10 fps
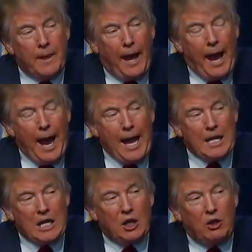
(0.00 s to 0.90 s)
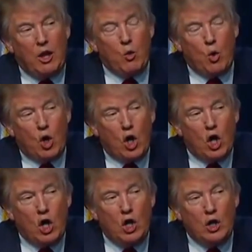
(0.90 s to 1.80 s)
And they
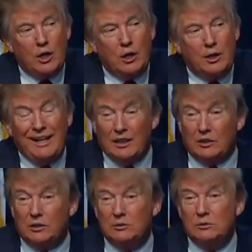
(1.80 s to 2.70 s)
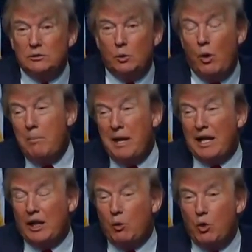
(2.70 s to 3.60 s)
were killed. One
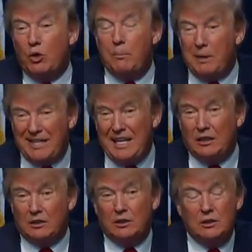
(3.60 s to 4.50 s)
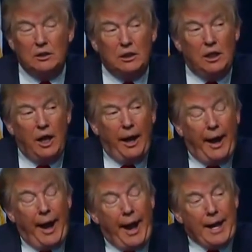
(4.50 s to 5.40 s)
badly wounded, but killed.
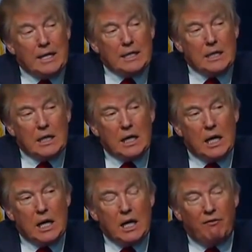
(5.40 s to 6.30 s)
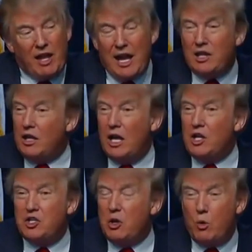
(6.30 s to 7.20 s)
And If they had the
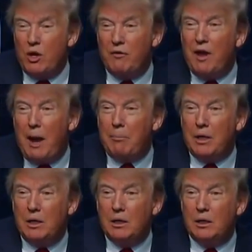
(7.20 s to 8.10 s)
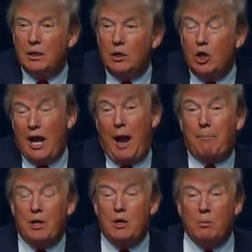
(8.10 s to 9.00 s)
guns, that wouldn't have happened. Could have happened,